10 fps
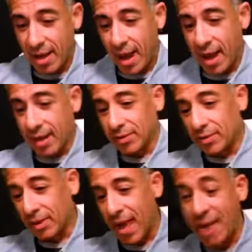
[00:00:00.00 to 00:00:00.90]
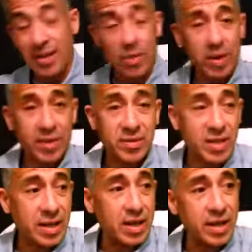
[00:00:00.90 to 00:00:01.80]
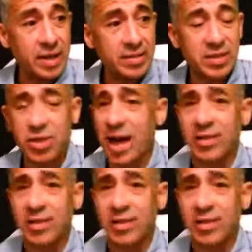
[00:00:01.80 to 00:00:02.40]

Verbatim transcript: And the last thing I want to leave is, uh, is this uh,